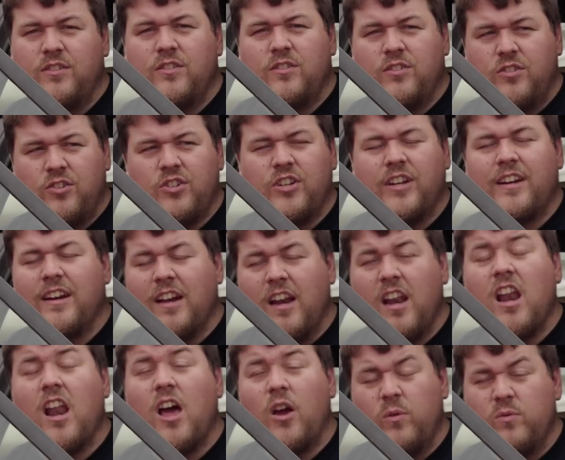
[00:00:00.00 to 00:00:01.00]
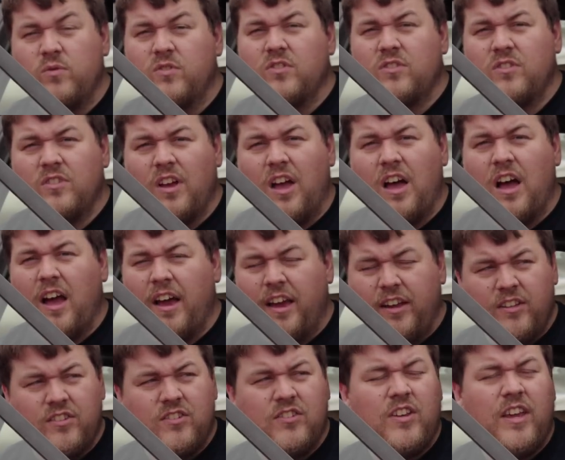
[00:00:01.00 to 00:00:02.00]
Shit, loads.
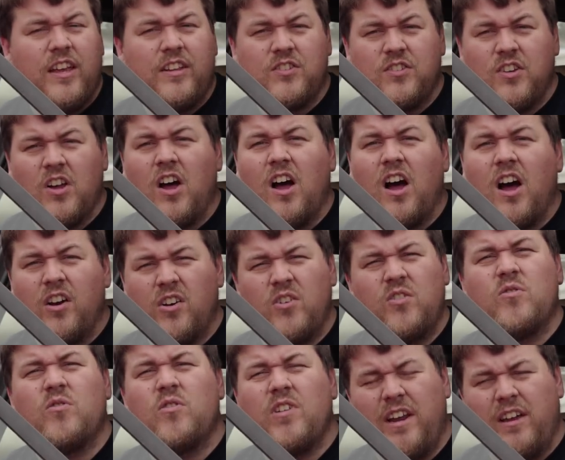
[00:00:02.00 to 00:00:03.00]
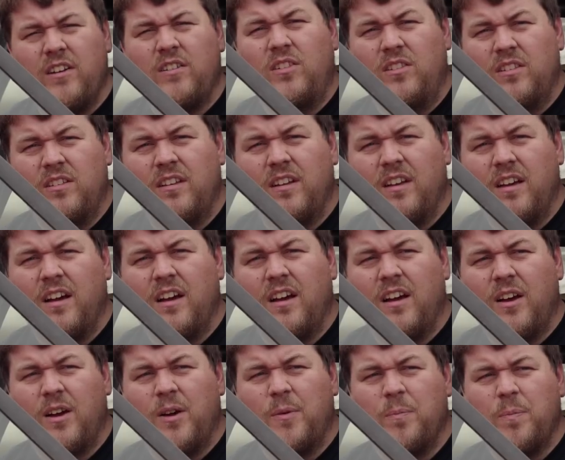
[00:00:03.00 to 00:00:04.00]
It's unreal.
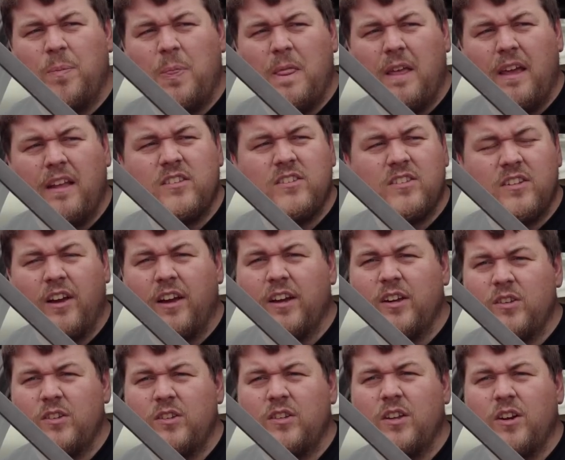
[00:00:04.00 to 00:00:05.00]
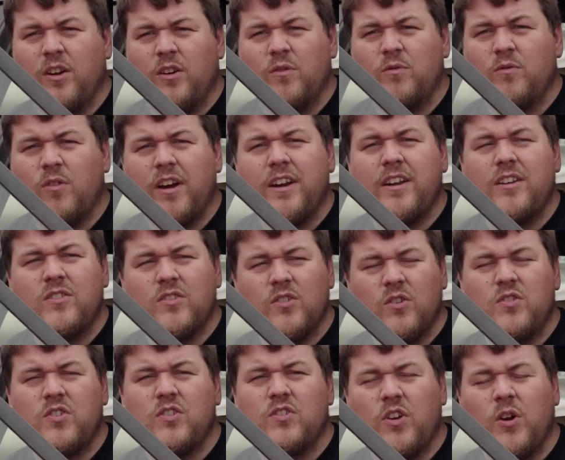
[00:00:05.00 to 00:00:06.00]
It's like, you know, riding
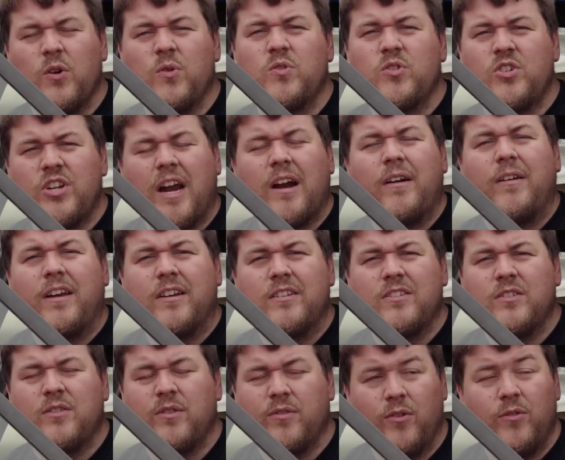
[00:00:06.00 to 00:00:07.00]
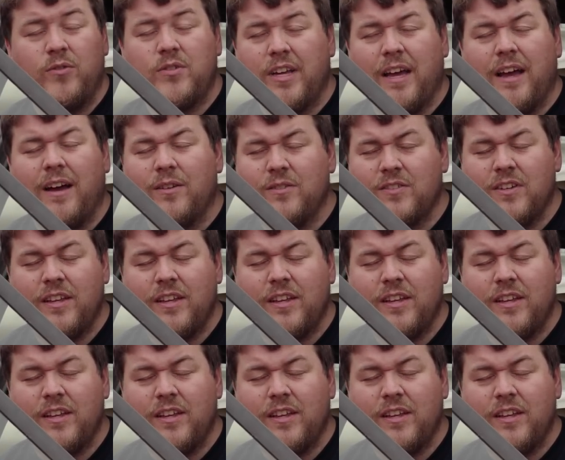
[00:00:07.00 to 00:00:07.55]
Zeus's own chariot through towns.